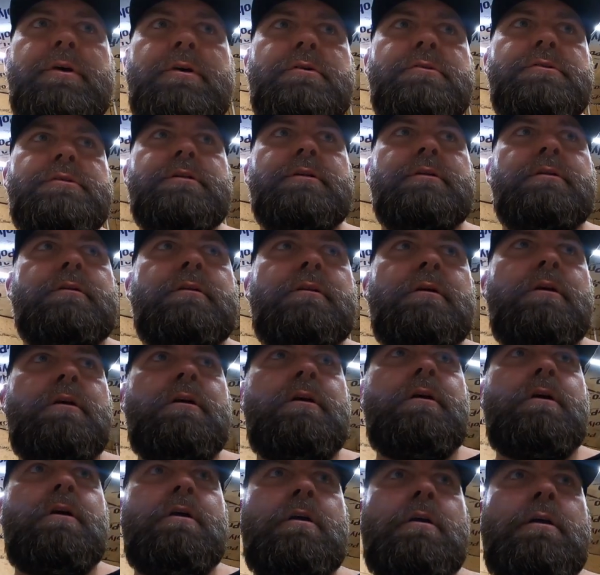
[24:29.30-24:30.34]
those, and
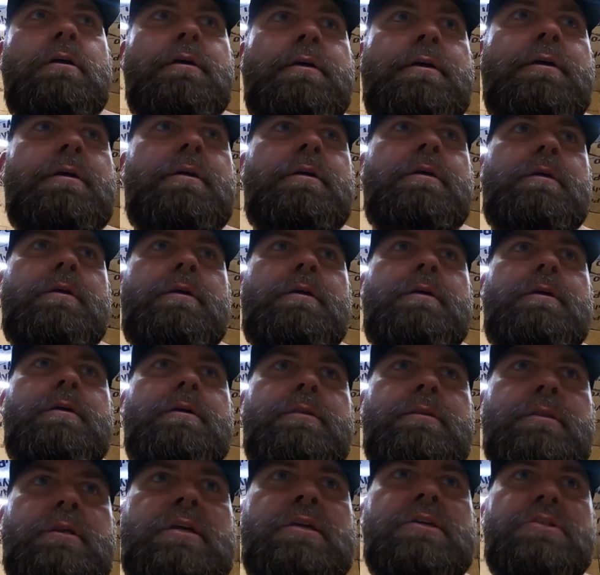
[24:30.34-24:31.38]

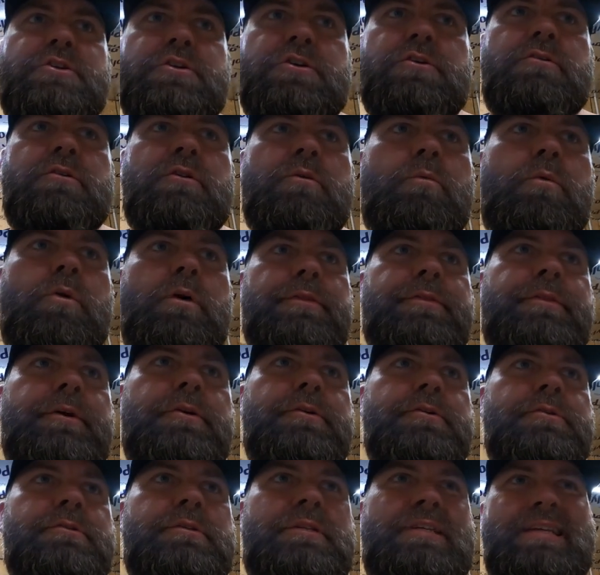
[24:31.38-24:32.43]
because you're gonna want
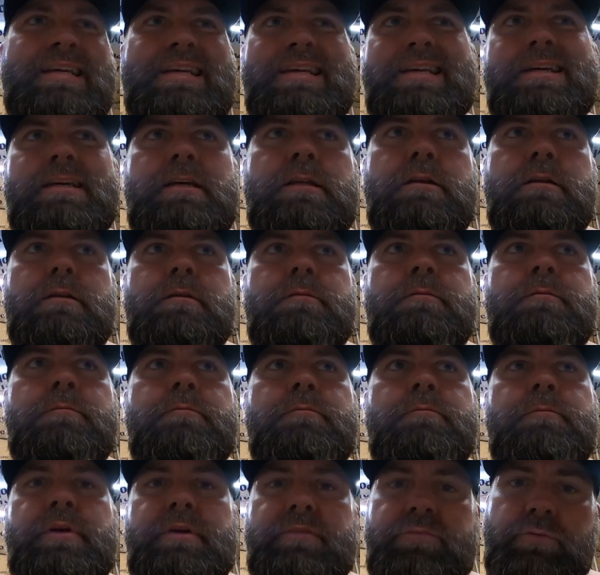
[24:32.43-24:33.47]
those in
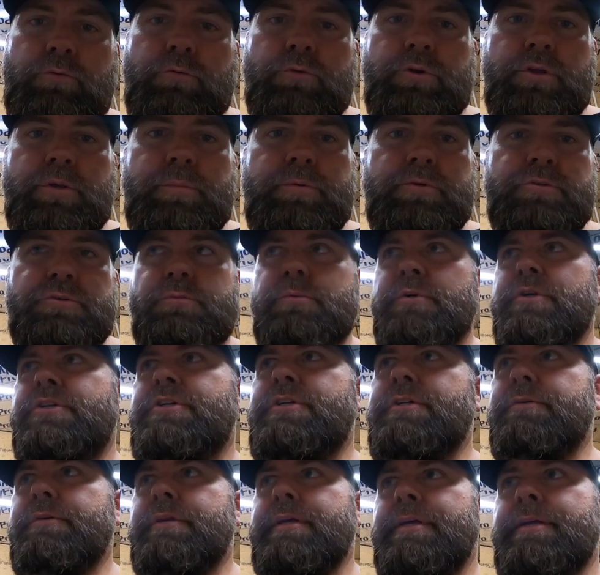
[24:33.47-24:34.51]
before you put your
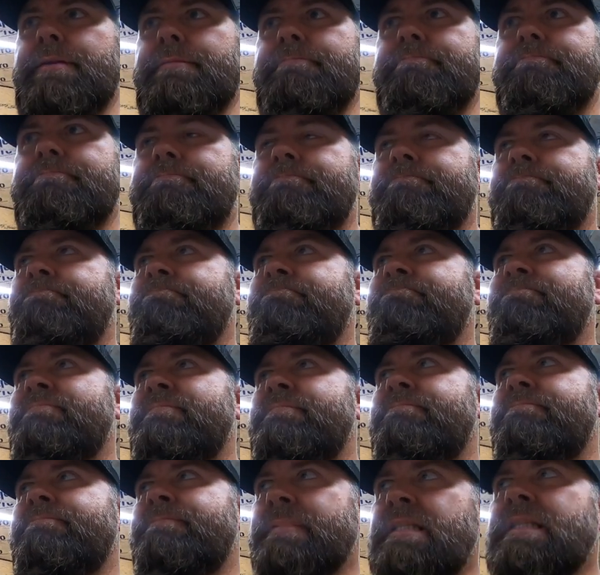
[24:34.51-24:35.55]
windshield in.
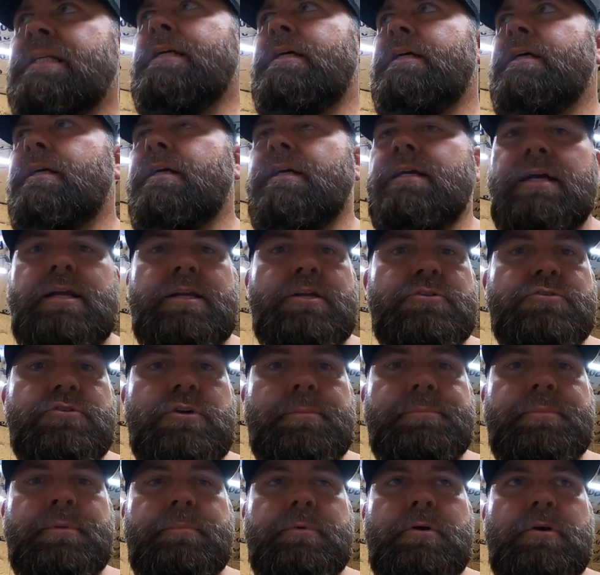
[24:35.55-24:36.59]
Kind of
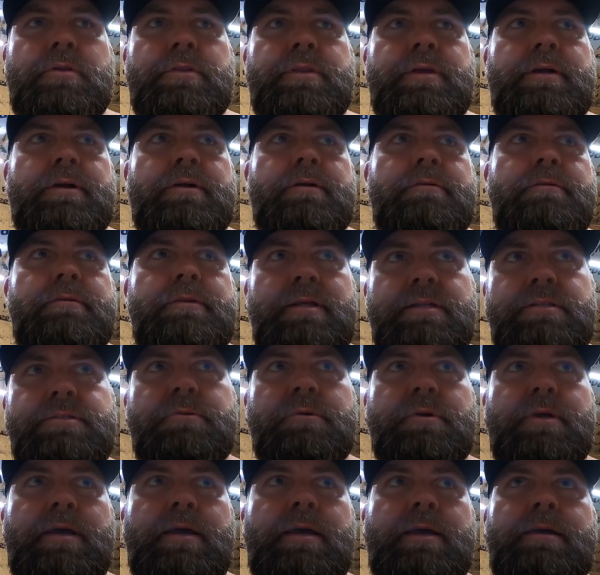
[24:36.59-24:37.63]
dropped the ball there, that's
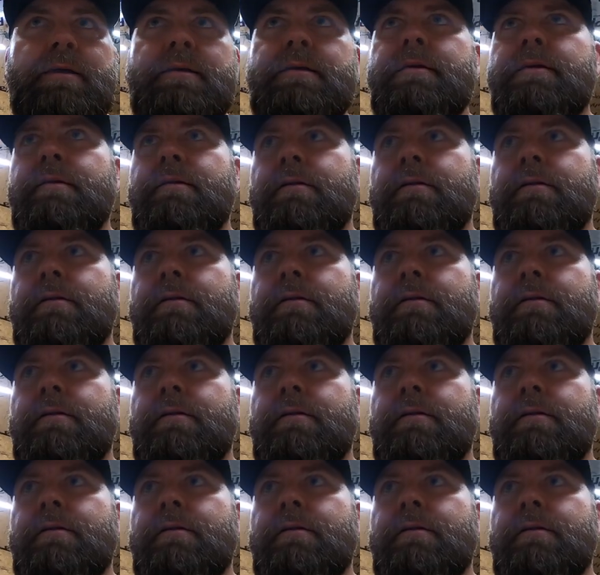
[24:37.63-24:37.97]
okay.